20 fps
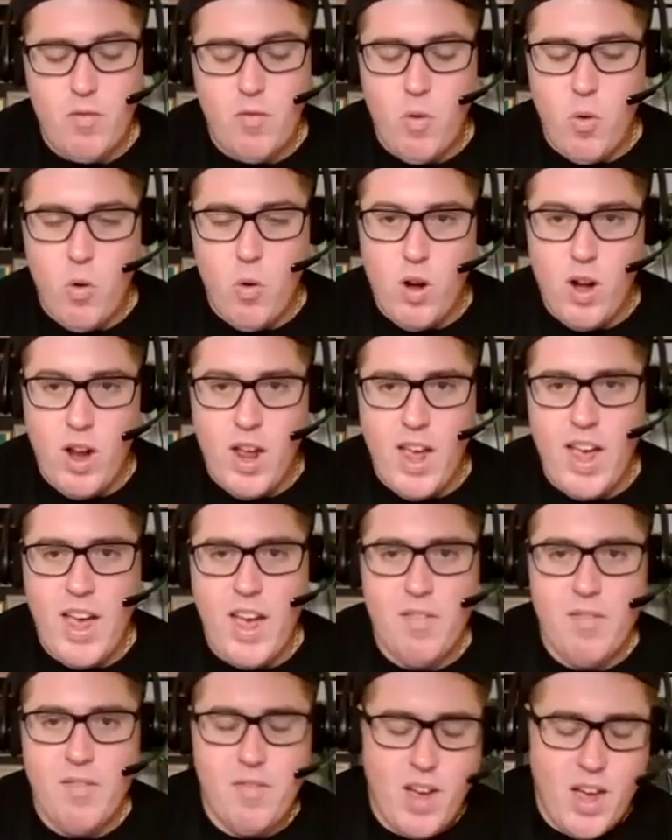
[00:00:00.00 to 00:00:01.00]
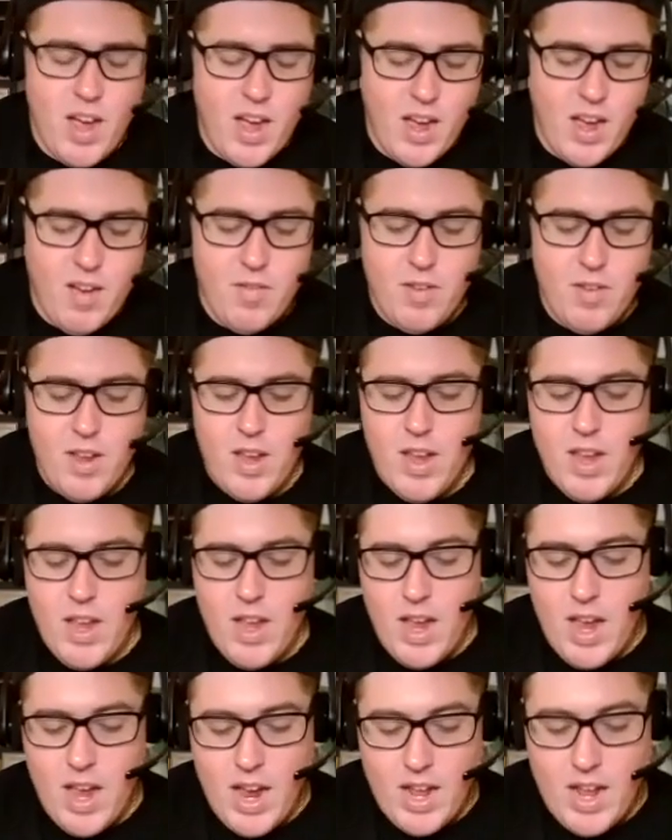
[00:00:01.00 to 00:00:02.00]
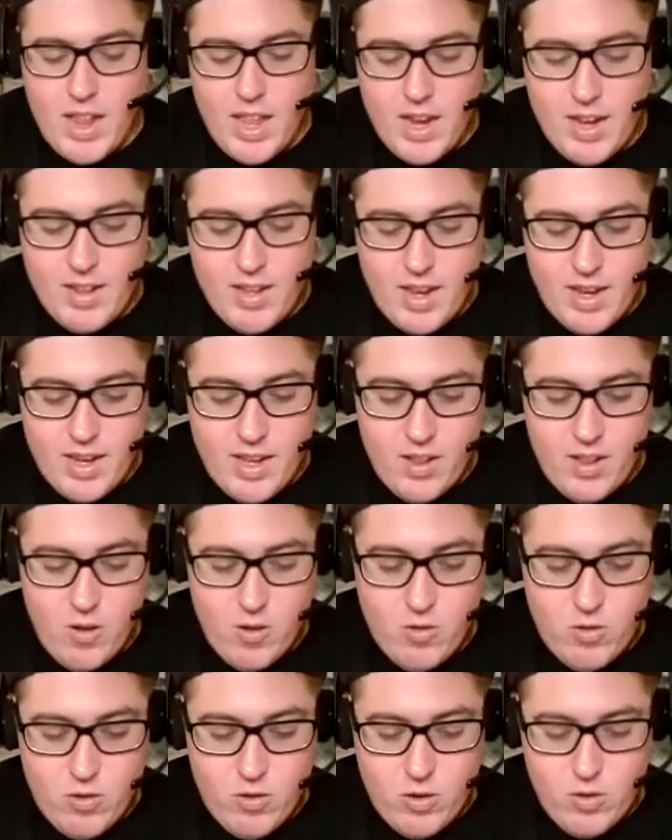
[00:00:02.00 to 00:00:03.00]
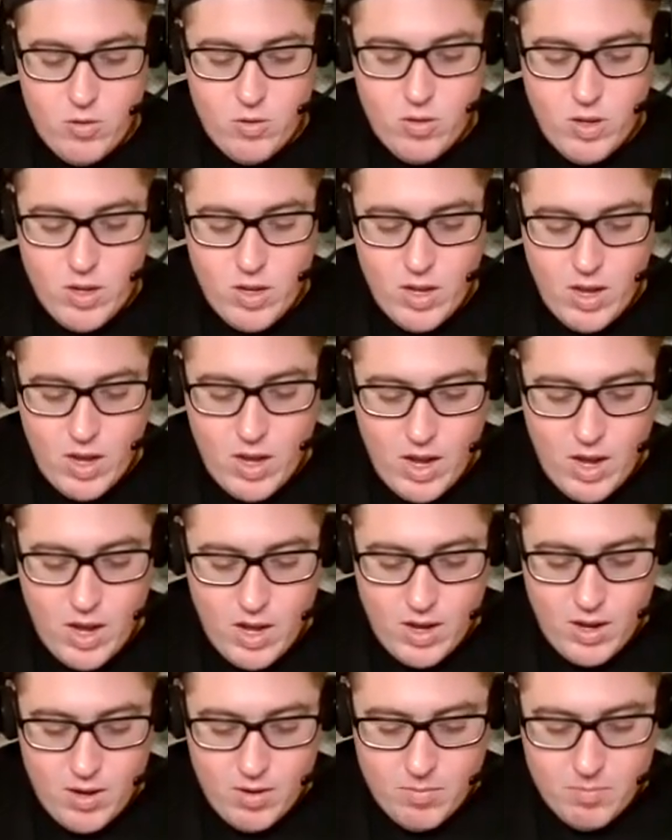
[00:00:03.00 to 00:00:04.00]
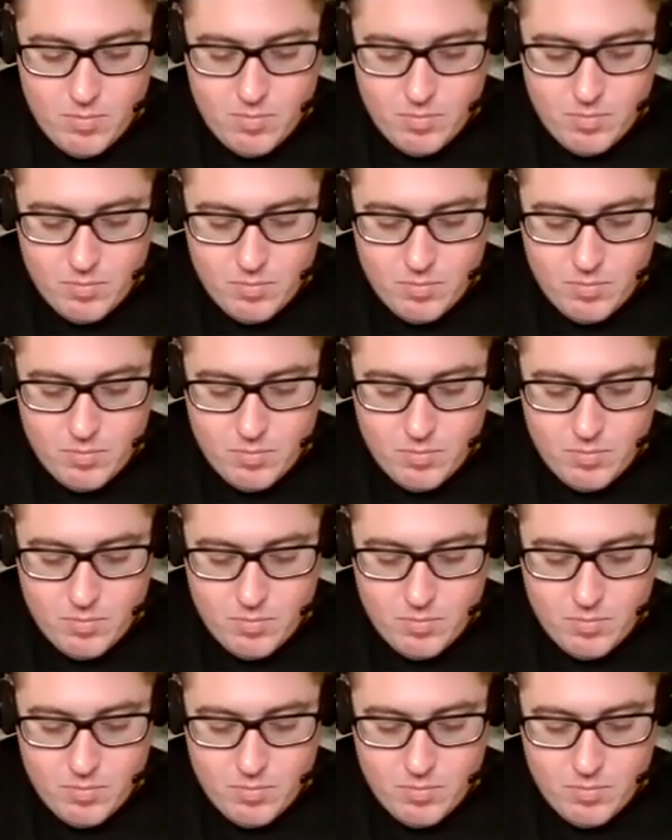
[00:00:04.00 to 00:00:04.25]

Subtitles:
4.5, 5. I like taking those two. All